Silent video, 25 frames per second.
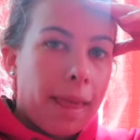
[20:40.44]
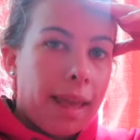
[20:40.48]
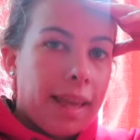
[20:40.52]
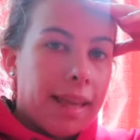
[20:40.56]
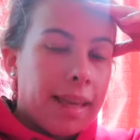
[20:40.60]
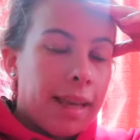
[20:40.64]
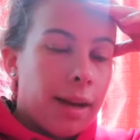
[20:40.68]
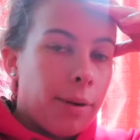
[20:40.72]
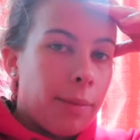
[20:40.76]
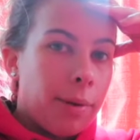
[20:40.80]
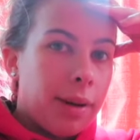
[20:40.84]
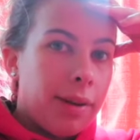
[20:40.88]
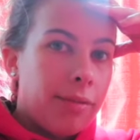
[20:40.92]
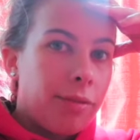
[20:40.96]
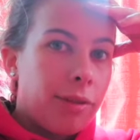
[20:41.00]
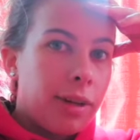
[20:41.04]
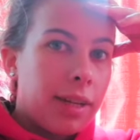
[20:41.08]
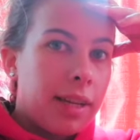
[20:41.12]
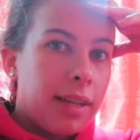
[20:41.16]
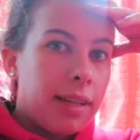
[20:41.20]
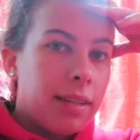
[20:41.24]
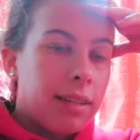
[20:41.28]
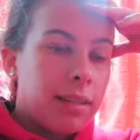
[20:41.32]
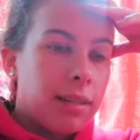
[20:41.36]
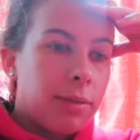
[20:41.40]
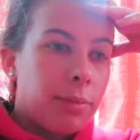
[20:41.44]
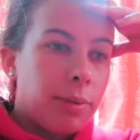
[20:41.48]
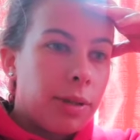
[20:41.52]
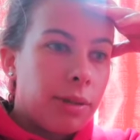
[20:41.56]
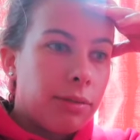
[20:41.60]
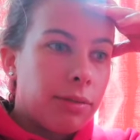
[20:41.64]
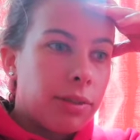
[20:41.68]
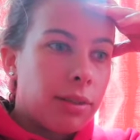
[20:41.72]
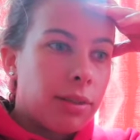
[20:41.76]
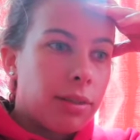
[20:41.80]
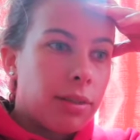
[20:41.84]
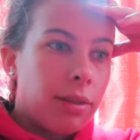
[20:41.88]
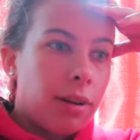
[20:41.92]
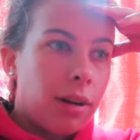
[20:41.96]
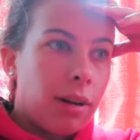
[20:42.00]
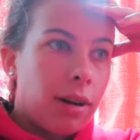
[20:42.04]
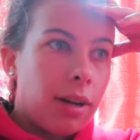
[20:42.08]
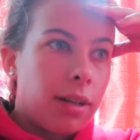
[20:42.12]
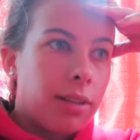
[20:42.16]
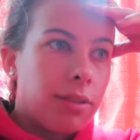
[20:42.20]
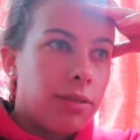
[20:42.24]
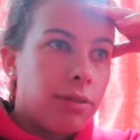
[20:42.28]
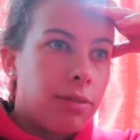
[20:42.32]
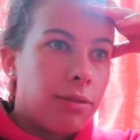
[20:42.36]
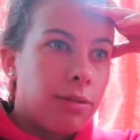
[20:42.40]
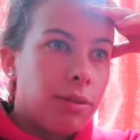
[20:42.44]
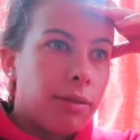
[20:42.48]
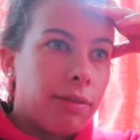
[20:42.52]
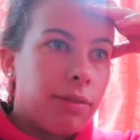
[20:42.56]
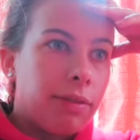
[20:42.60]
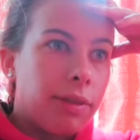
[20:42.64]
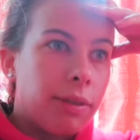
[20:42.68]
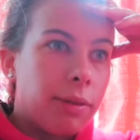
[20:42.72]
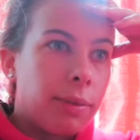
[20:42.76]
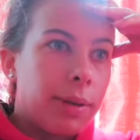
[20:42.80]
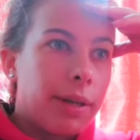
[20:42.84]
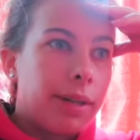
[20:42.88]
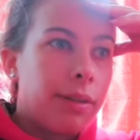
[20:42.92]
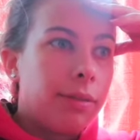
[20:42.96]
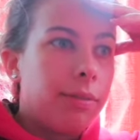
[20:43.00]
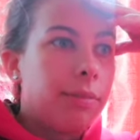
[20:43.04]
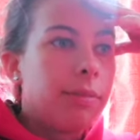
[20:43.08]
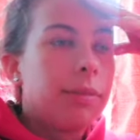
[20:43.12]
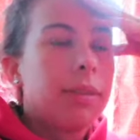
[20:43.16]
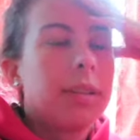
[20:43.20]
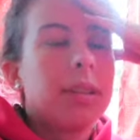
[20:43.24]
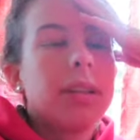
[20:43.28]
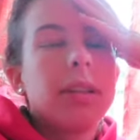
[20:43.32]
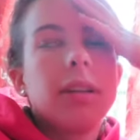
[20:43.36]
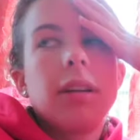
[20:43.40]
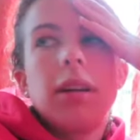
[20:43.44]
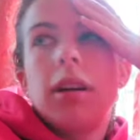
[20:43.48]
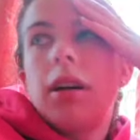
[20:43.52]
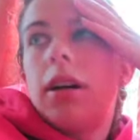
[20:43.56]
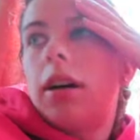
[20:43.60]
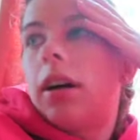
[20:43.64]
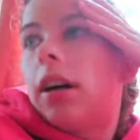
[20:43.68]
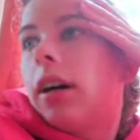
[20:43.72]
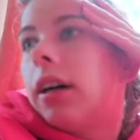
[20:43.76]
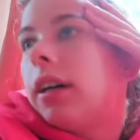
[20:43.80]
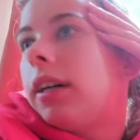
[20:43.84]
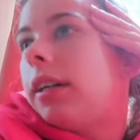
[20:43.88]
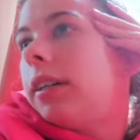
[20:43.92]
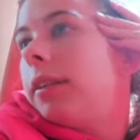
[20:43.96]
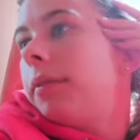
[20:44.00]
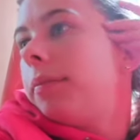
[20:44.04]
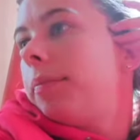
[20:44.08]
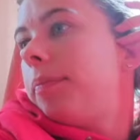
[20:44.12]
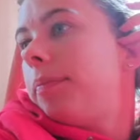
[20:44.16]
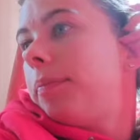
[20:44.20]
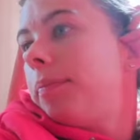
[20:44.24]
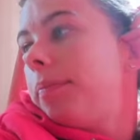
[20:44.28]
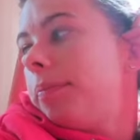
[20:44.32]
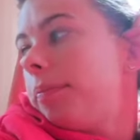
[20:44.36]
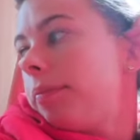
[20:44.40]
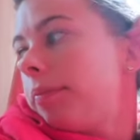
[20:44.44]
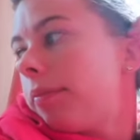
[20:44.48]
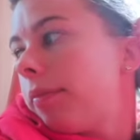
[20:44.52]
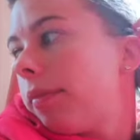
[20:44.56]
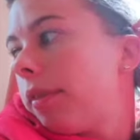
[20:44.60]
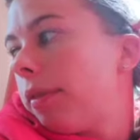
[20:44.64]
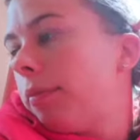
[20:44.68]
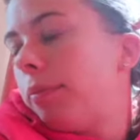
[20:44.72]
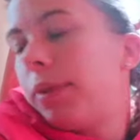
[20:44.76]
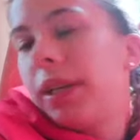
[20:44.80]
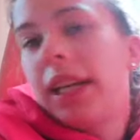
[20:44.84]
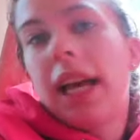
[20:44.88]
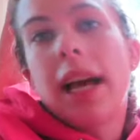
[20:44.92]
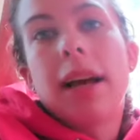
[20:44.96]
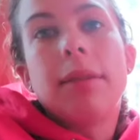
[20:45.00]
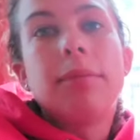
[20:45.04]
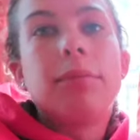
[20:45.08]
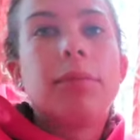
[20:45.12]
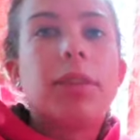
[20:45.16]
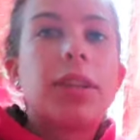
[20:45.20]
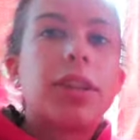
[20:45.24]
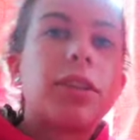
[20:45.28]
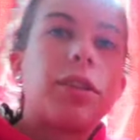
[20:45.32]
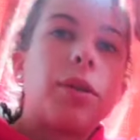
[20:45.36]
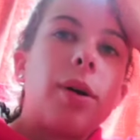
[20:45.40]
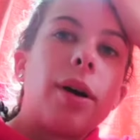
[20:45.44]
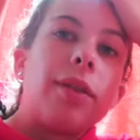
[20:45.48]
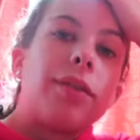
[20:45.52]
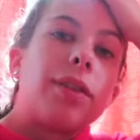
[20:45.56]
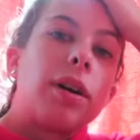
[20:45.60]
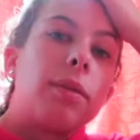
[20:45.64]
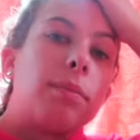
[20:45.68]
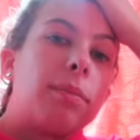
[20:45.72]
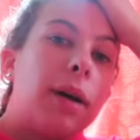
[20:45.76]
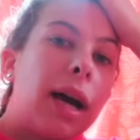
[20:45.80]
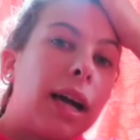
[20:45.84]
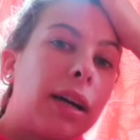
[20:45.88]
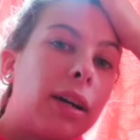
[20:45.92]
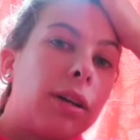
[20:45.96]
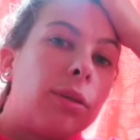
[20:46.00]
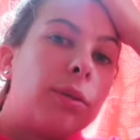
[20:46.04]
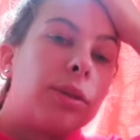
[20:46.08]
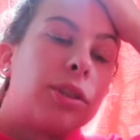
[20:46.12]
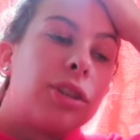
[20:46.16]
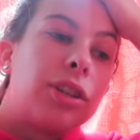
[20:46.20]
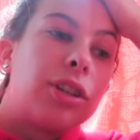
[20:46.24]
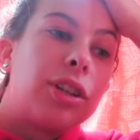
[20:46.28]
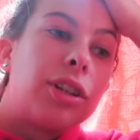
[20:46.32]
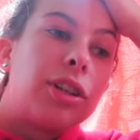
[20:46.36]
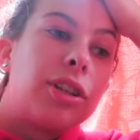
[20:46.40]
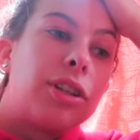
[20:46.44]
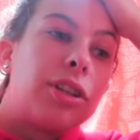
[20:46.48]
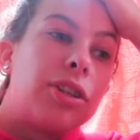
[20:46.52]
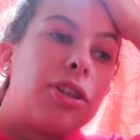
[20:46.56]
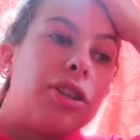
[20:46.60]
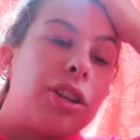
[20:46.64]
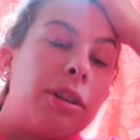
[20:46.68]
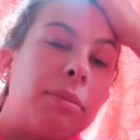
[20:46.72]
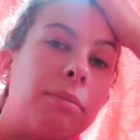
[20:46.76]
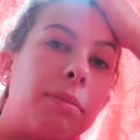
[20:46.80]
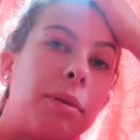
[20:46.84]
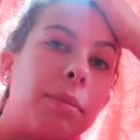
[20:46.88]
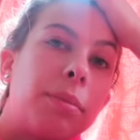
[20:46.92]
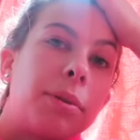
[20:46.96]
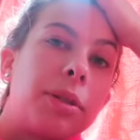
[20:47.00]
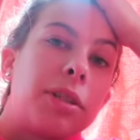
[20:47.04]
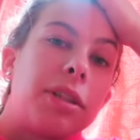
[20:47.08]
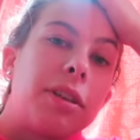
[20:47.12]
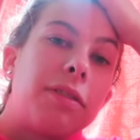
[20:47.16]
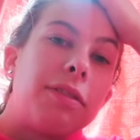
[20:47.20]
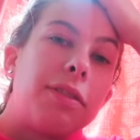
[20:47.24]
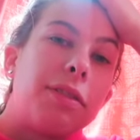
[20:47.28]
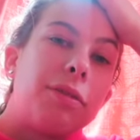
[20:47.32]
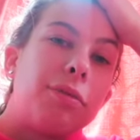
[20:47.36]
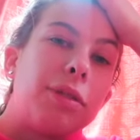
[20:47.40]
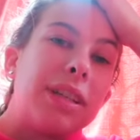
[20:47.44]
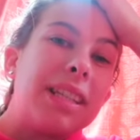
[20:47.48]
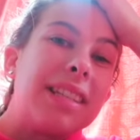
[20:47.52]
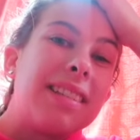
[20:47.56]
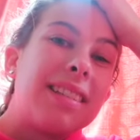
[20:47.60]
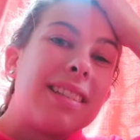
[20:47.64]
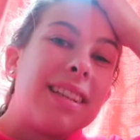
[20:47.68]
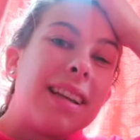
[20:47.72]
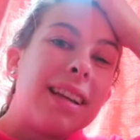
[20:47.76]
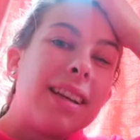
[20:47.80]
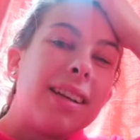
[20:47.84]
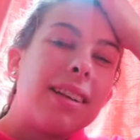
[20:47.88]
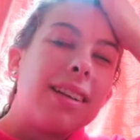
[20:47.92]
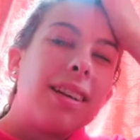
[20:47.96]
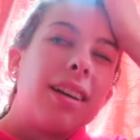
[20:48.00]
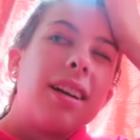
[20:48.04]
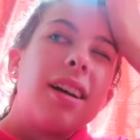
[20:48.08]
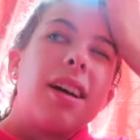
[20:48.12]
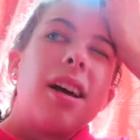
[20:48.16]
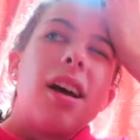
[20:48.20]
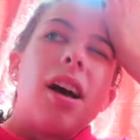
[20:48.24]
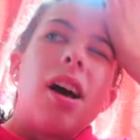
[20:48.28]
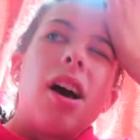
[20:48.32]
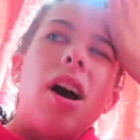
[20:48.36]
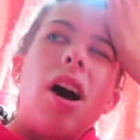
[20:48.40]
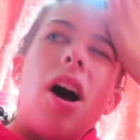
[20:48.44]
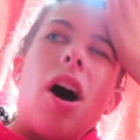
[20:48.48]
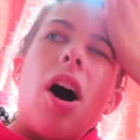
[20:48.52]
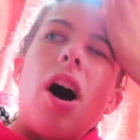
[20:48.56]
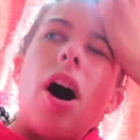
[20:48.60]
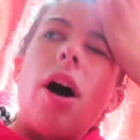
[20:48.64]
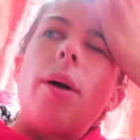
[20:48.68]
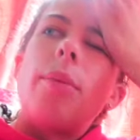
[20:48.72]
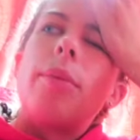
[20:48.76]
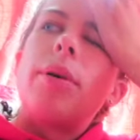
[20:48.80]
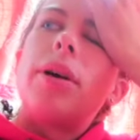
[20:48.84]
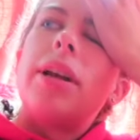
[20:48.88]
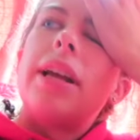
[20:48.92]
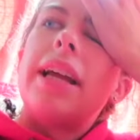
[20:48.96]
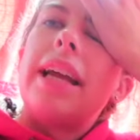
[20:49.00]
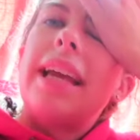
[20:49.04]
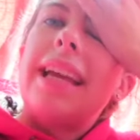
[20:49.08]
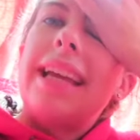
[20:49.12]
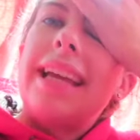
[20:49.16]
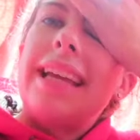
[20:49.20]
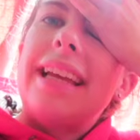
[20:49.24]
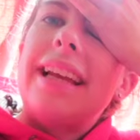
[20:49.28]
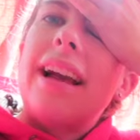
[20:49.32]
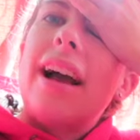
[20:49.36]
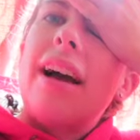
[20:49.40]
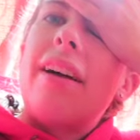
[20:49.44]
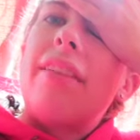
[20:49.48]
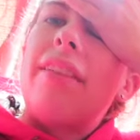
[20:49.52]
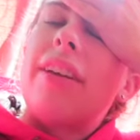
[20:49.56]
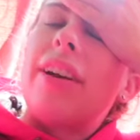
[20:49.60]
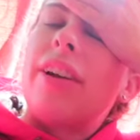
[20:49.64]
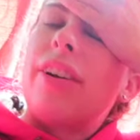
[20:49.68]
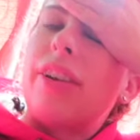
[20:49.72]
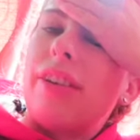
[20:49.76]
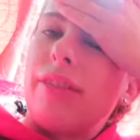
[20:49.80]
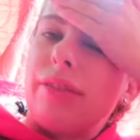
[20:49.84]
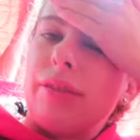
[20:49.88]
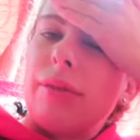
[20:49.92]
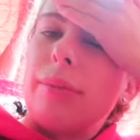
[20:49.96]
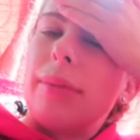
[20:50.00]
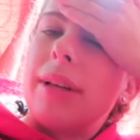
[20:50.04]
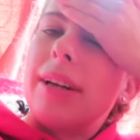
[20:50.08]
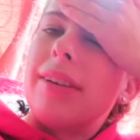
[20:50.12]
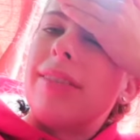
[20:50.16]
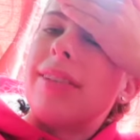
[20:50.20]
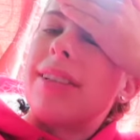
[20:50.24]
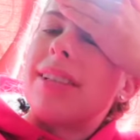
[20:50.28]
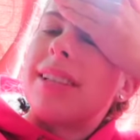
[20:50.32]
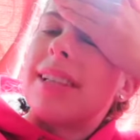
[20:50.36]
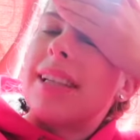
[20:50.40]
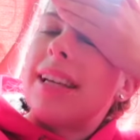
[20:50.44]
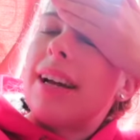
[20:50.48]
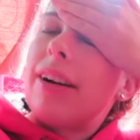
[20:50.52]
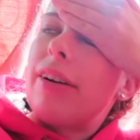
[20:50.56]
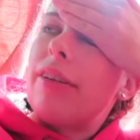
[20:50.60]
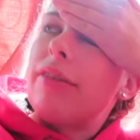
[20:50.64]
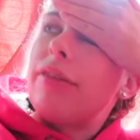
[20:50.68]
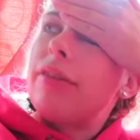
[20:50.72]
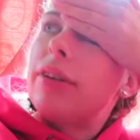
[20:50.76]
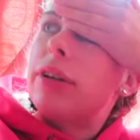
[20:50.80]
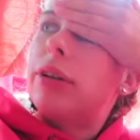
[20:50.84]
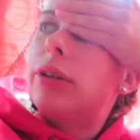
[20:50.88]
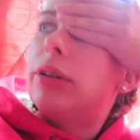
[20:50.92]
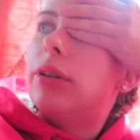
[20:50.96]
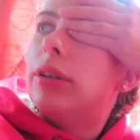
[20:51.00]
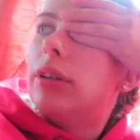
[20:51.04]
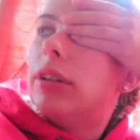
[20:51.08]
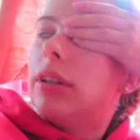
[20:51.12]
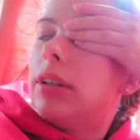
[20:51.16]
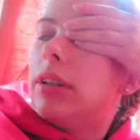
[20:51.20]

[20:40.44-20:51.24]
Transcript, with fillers: yeah, whenever I get in someone else's car, I do not feel well. Um, but yeah, so I've come back. I was going to go to the gym, but because I feel really sick, I'm going to eat and then go from there and see how I feel.